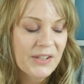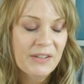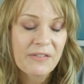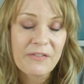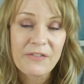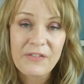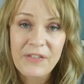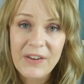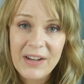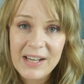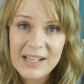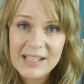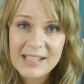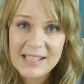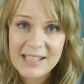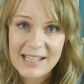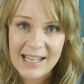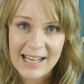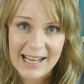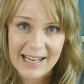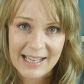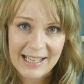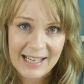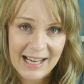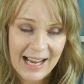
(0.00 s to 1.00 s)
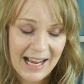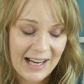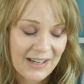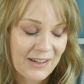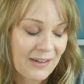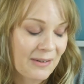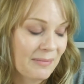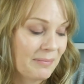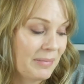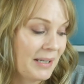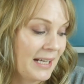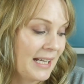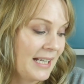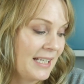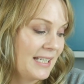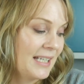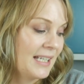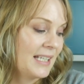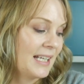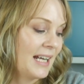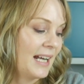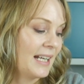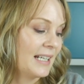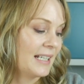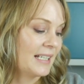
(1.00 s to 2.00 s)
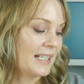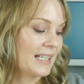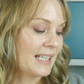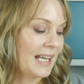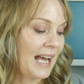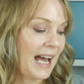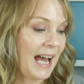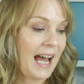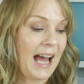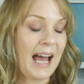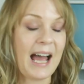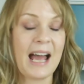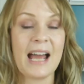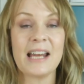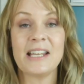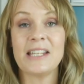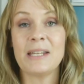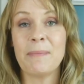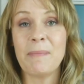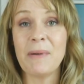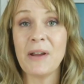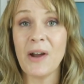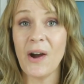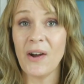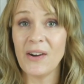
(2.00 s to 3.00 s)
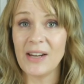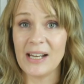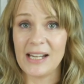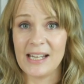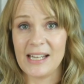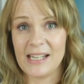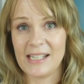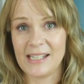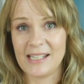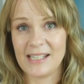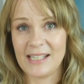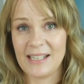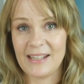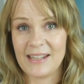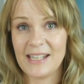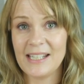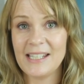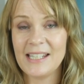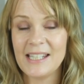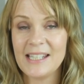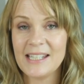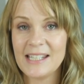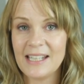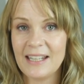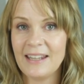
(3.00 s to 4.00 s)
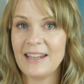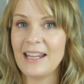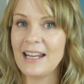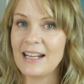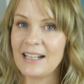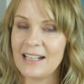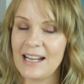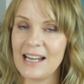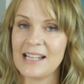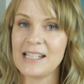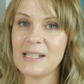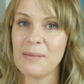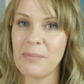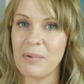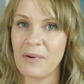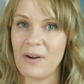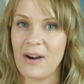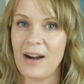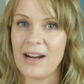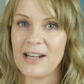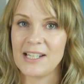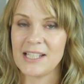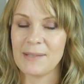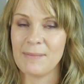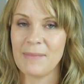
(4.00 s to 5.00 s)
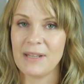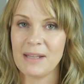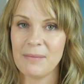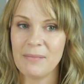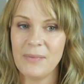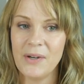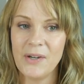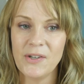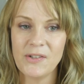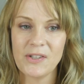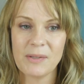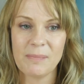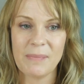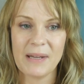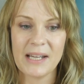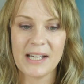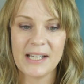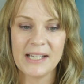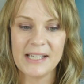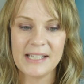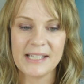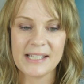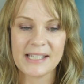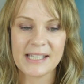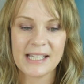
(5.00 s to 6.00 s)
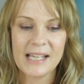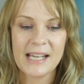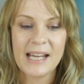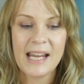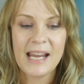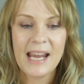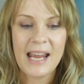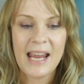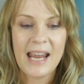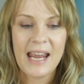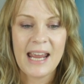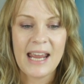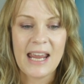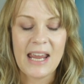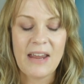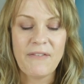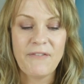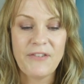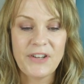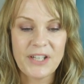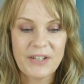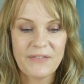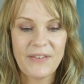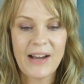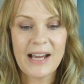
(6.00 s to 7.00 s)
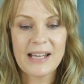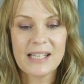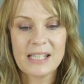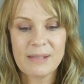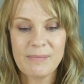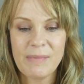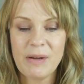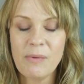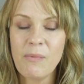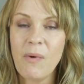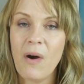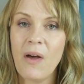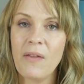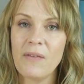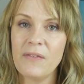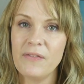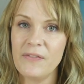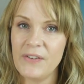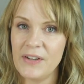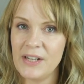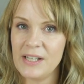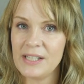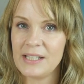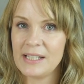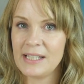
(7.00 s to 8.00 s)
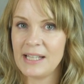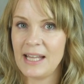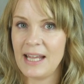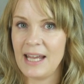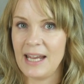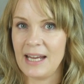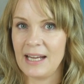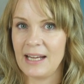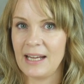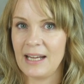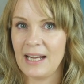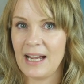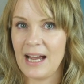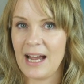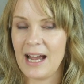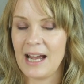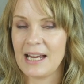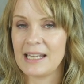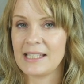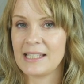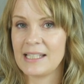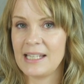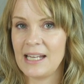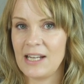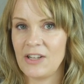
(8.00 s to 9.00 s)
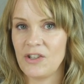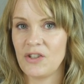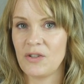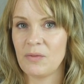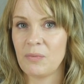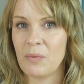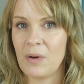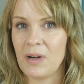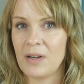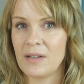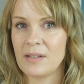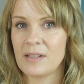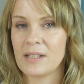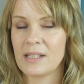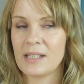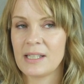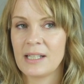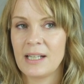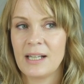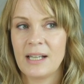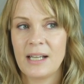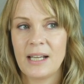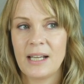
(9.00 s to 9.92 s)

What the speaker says: the first thing I completed, and to be honest, this is the thing that surprised me the most, because if you'd have asked me what the first thing I stitched was,